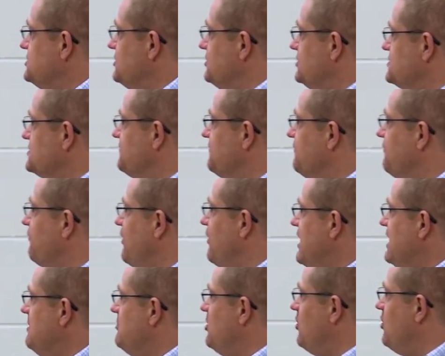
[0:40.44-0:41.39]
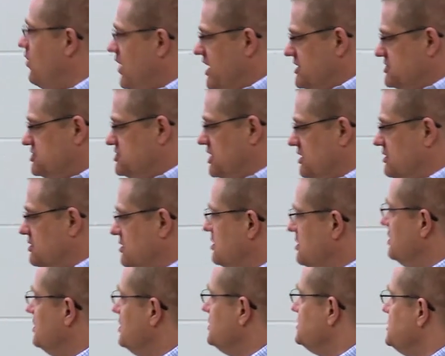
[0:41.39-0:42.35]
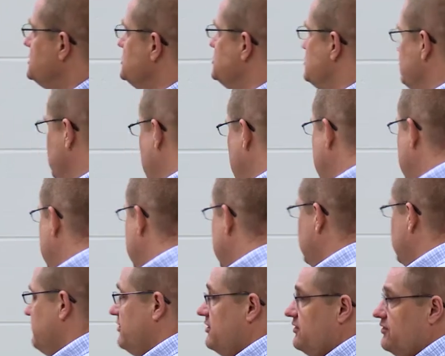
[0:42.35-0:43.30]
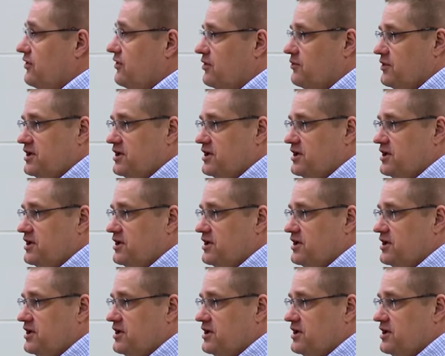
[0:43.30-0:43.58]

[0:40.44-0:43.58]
do is frame a question to drive their